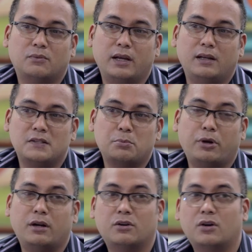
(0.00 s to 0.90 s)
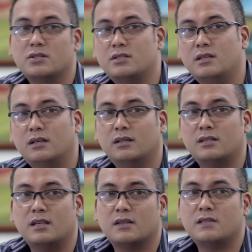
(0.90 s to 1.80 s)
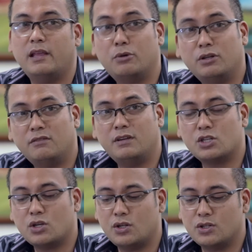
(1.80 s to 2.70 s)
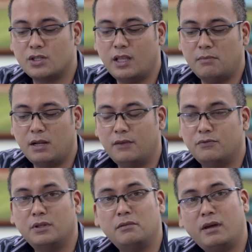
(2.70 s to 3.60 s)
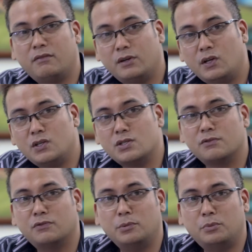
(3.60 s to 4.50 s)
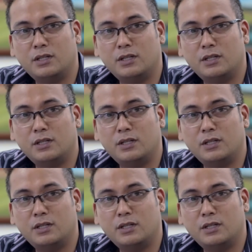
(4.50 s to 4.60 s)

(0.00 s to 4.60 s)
widely spread across the 6 labor divisions, namely food and beverage, food